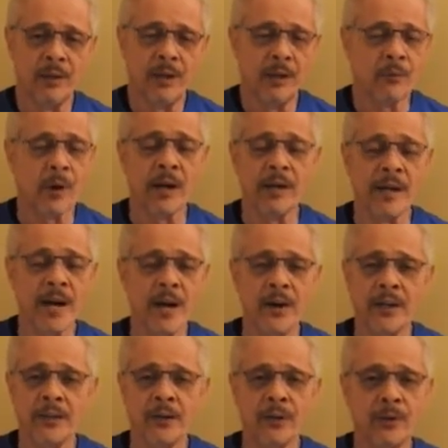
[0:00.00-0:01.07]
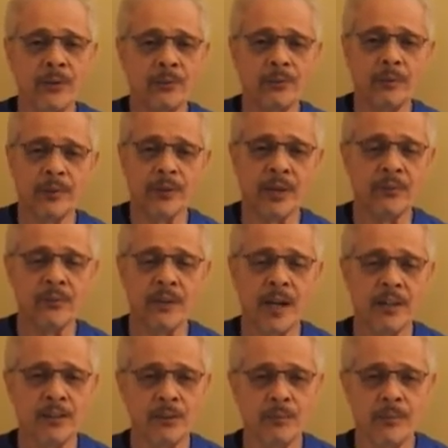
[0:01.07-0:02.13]
And right now I know with
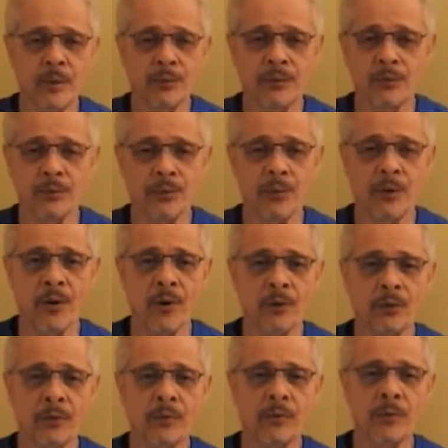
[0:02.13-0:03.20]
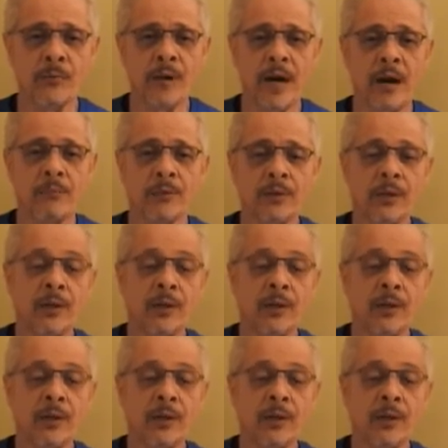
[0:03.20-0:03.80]
SEIU most of you are all over the map,